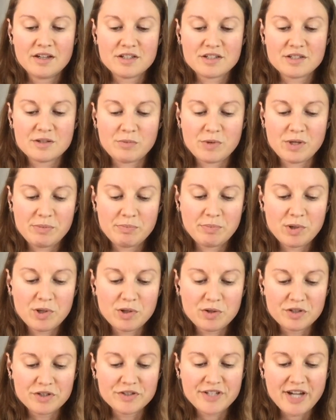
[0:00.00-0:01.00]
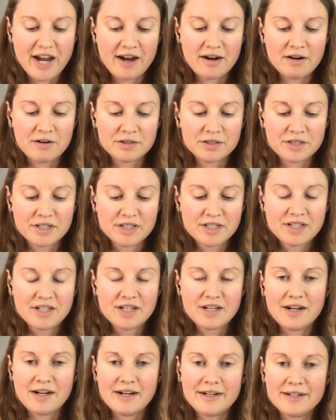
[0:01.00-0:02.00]
So we pulled out
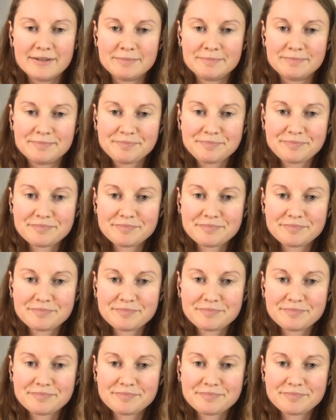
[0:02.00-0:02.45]
um,